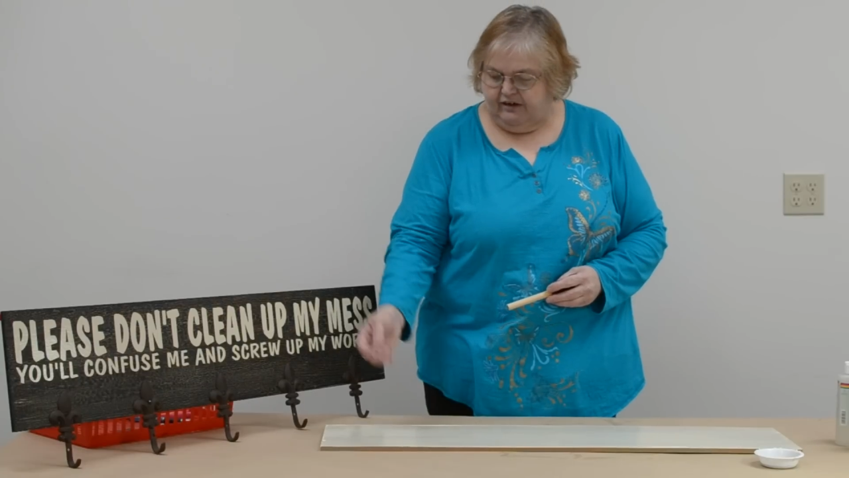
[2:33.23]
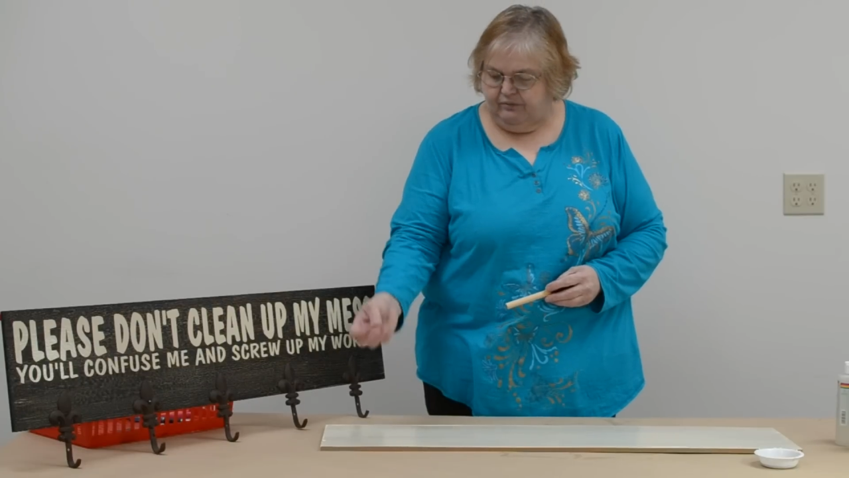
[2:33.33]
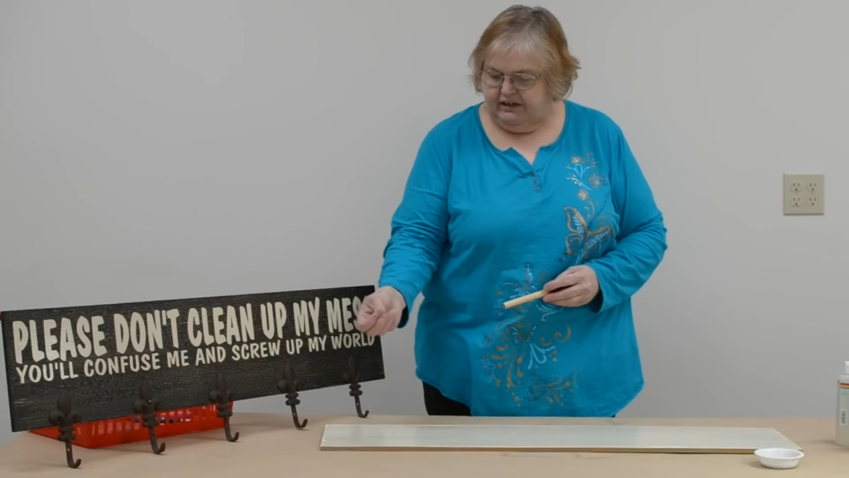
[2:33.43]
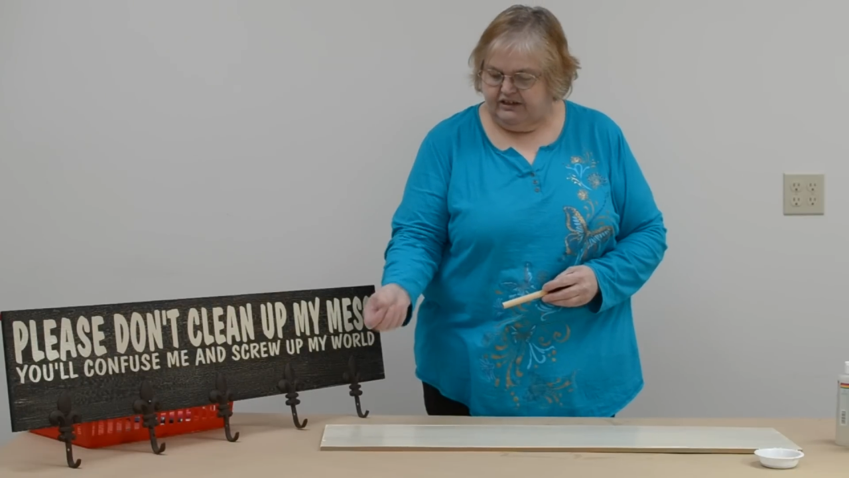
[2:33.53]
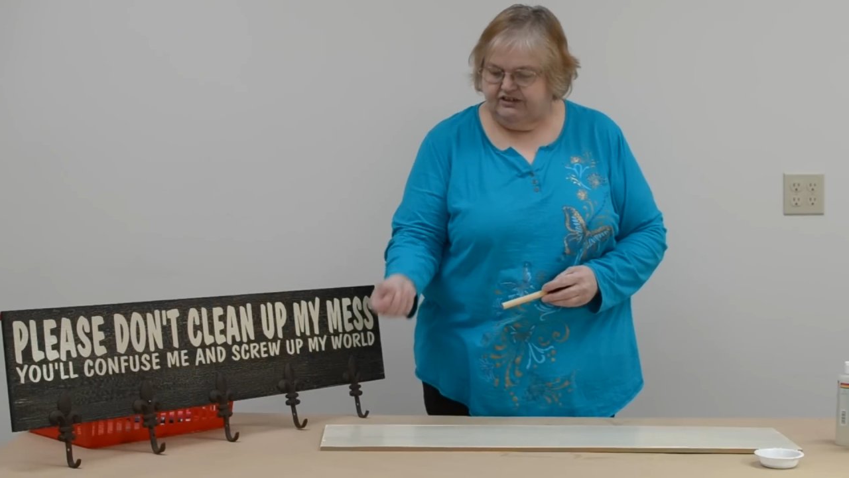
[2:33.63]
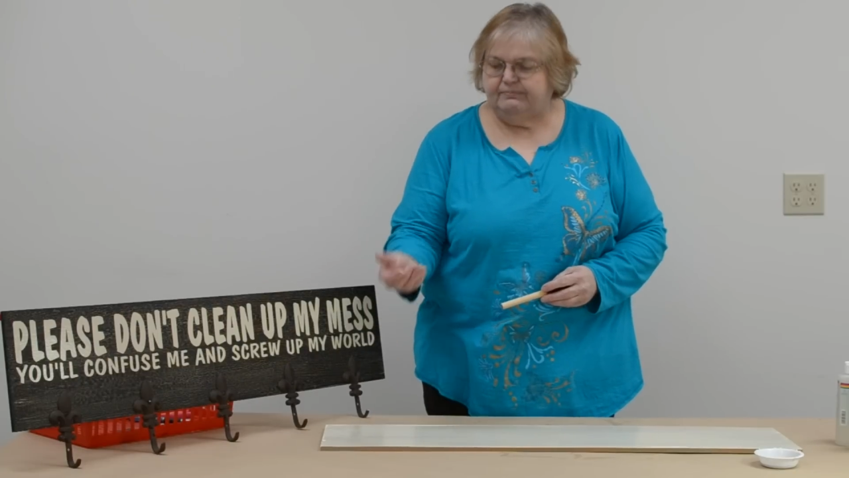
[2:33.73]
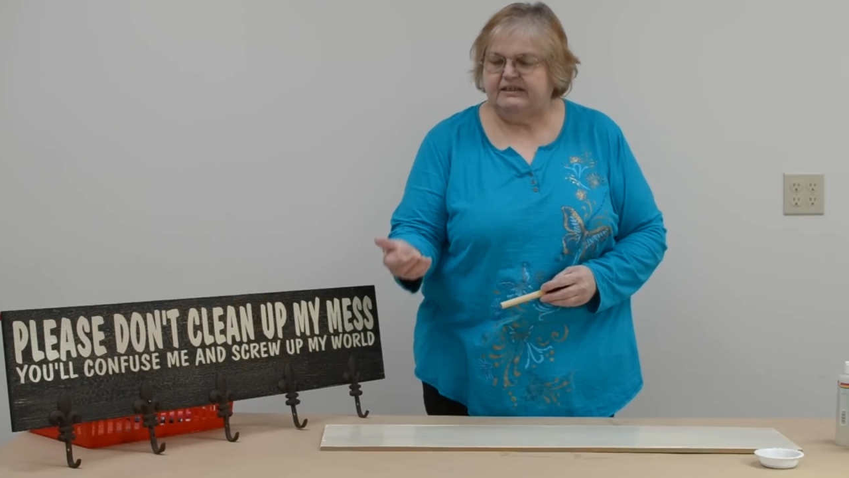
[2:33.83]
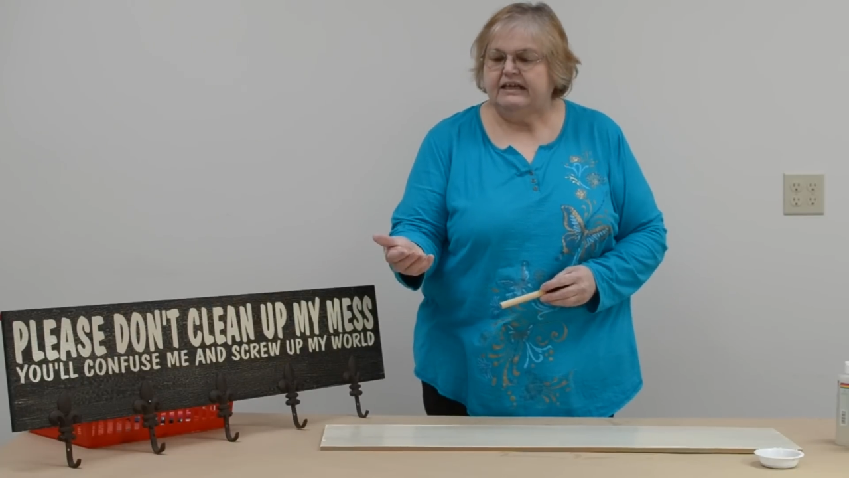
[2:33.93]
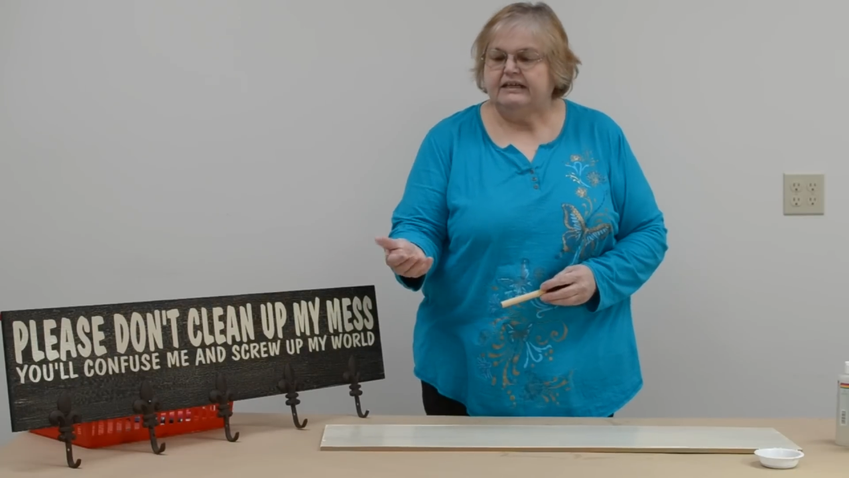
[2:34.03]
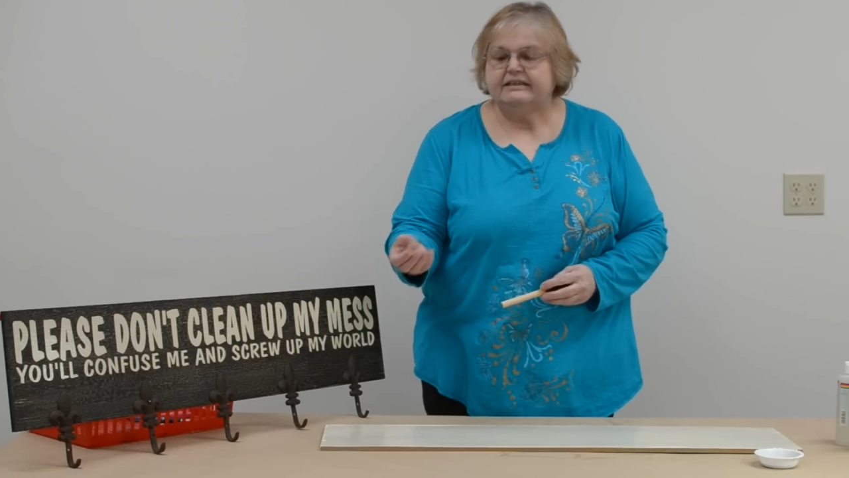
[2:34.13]
I want it to
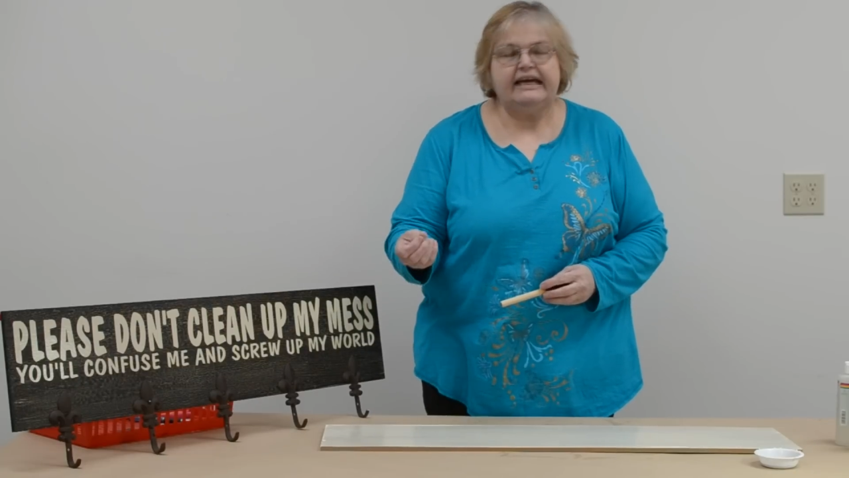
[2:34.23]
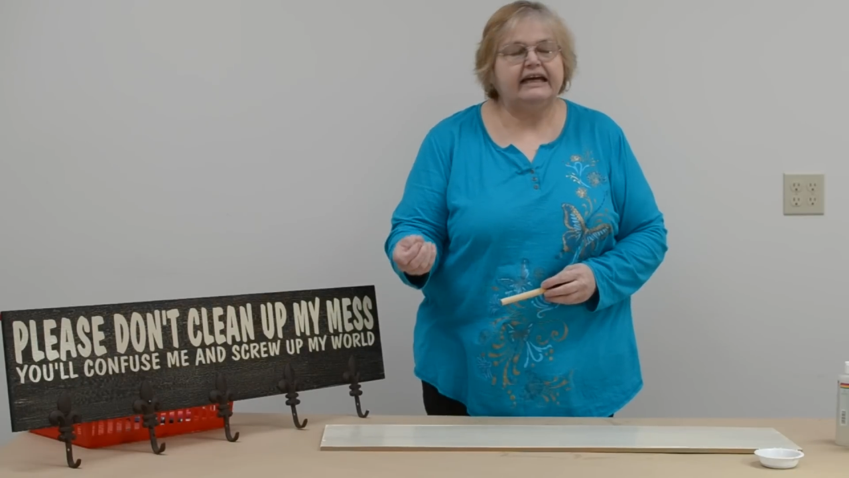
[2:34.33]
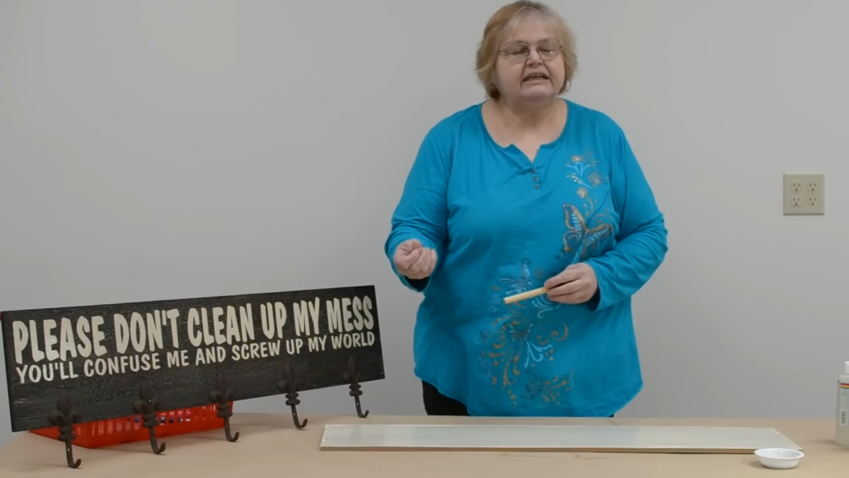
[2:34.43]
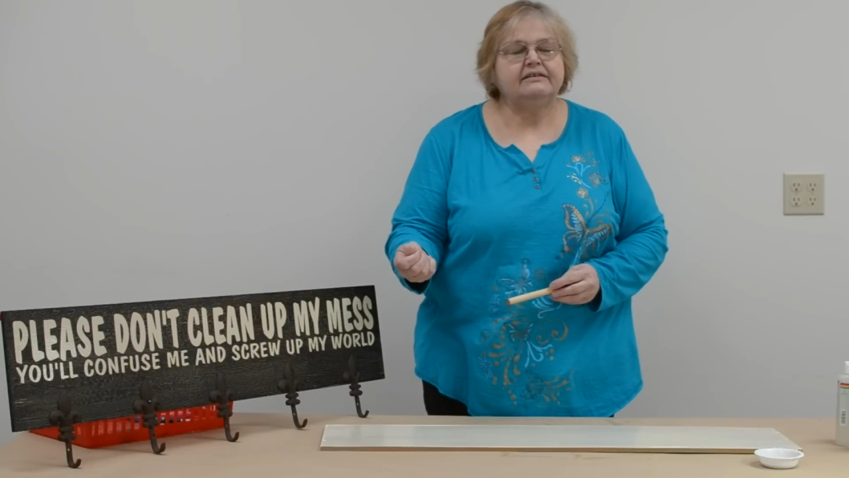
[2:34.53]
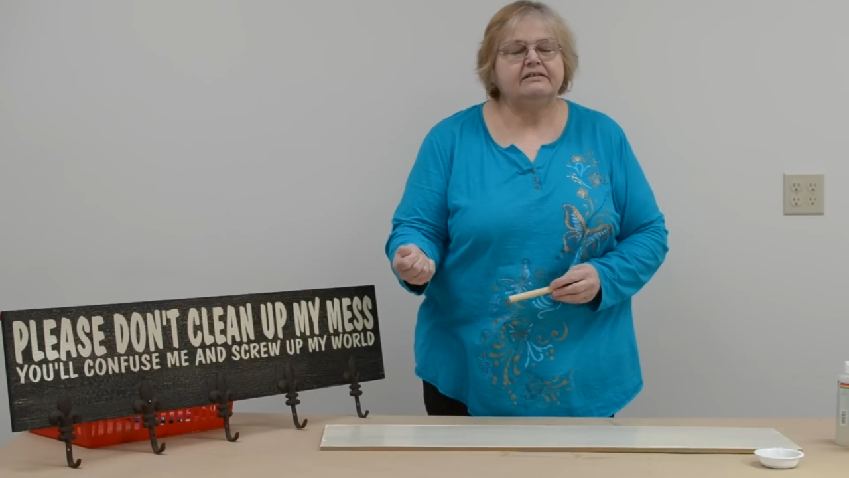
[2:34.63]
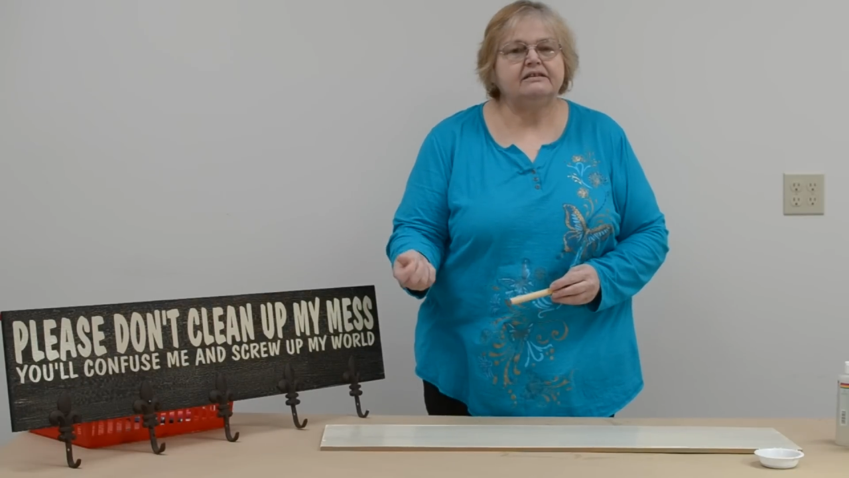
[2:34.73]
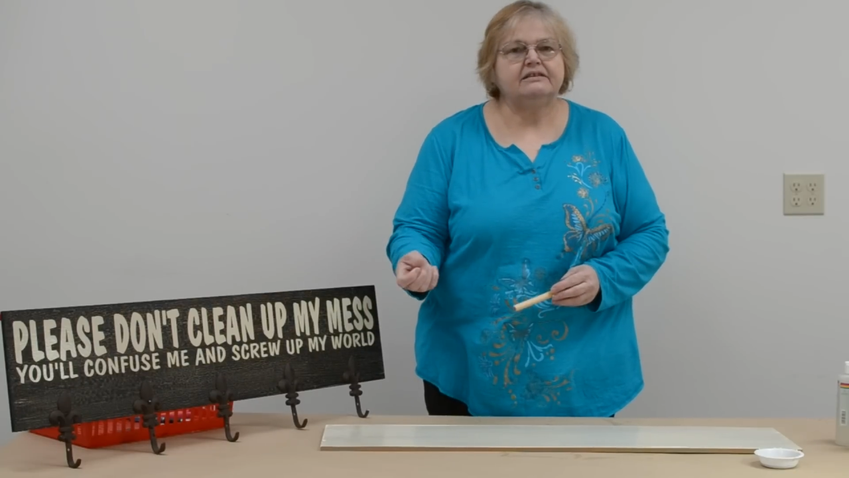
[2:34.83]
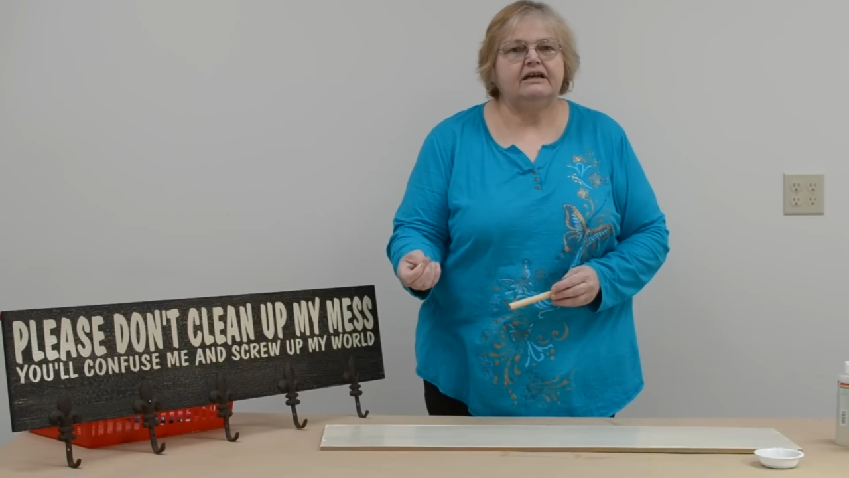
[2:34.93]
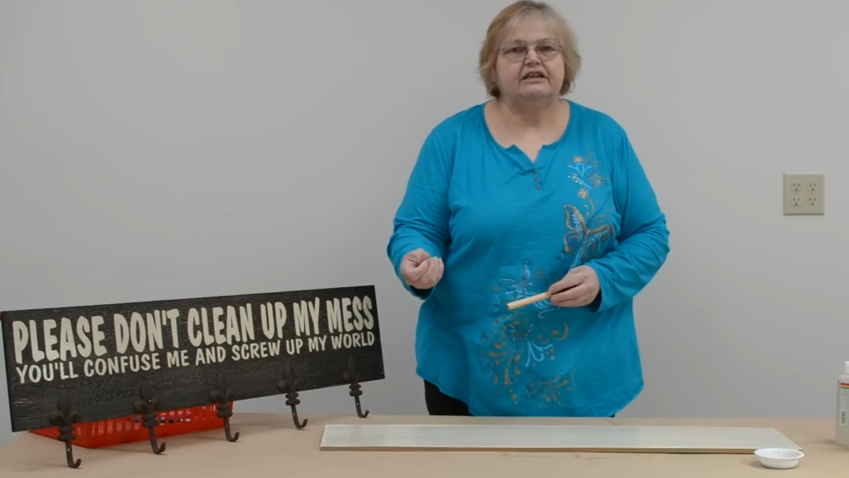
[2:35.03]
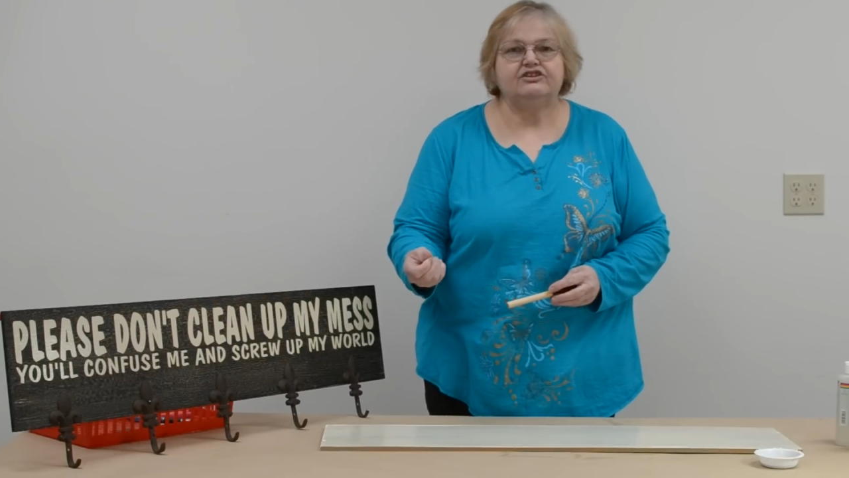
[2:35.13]
be tacky to the
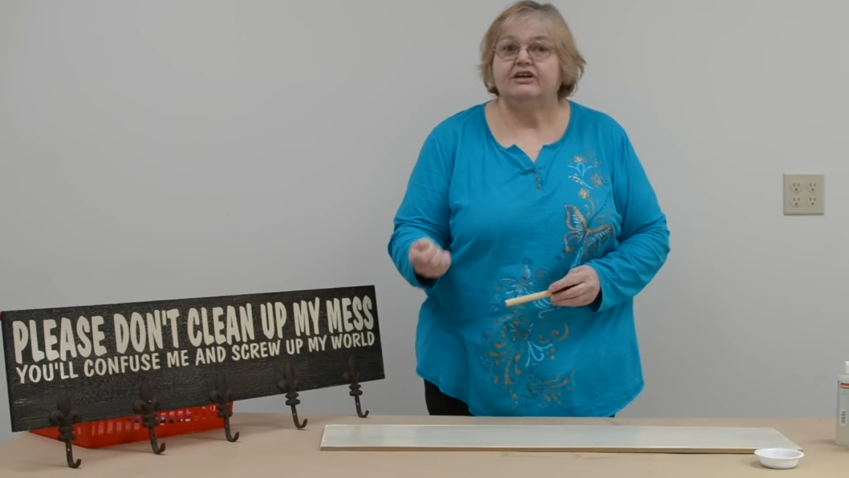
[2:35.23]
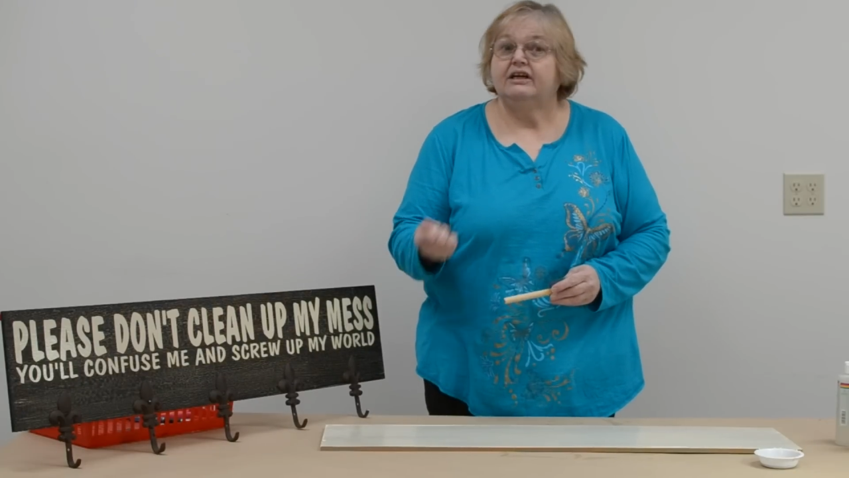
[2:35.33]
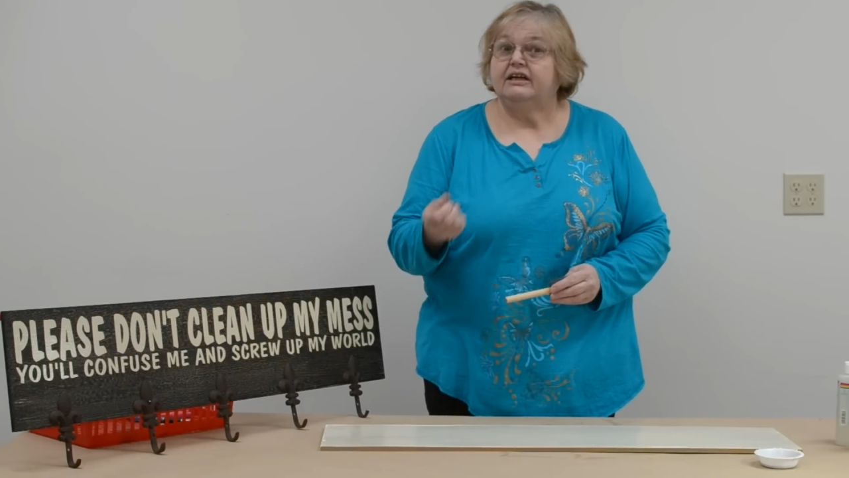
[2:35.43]
touch.